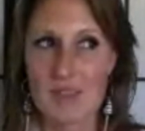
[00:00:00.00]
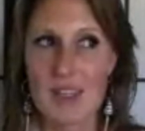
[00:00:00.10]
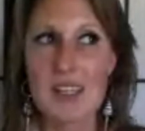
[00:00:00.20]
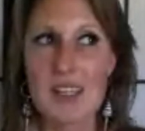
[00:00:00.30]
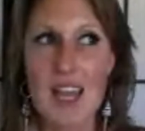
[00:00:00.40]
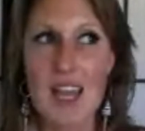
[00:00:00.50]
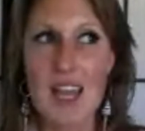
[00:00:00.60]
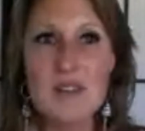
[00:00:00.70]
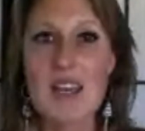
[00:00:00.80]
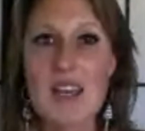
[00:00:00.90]
Can you
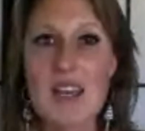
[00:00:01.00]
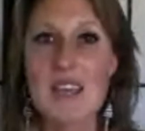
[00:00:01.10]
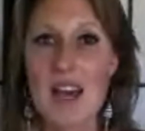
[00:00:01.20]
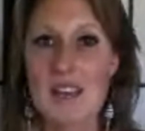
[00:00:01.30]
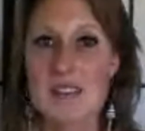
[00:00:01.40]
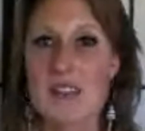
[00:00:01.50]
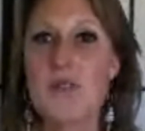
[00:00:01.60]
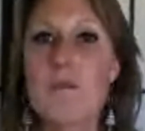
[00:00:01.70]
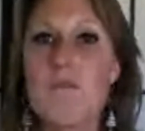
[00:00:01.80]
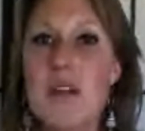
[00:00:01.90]
say yes, that you
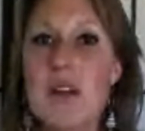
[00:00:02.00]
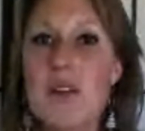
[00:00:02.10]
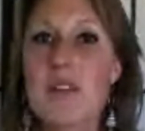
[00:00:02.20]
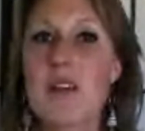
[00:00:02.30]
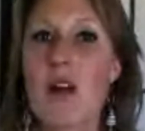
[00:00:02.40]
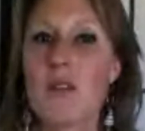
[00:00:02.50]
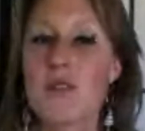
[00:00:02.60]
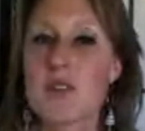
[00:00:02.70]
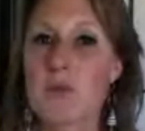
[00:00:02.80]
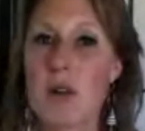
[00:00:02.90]
are bigger than all of
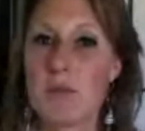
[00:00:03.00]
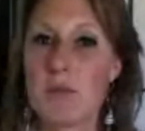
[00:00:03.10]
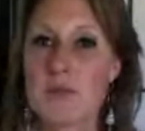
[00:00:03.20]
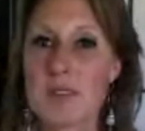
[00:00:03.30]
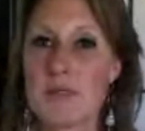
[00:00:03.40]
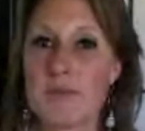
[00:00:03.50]
these problems?